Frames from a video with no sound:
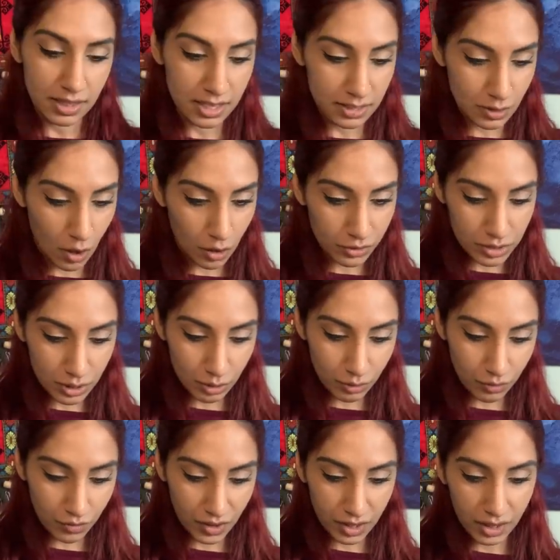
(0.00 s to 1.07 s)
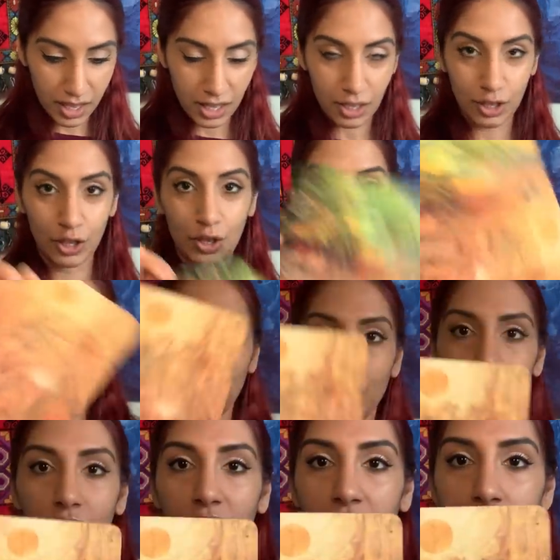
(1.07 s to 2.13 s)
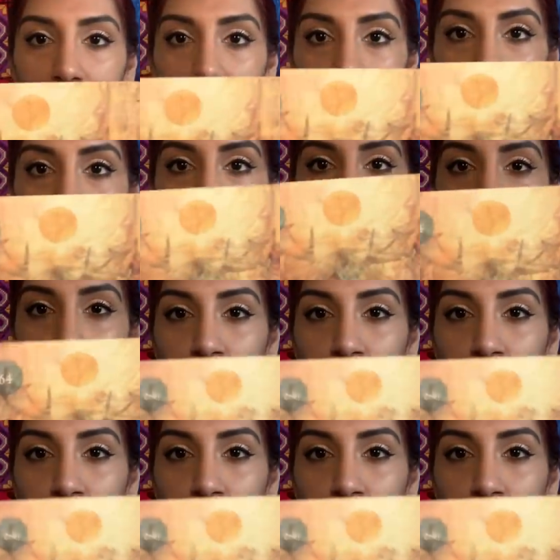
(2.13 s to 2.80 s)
this also feel like you? Look at this.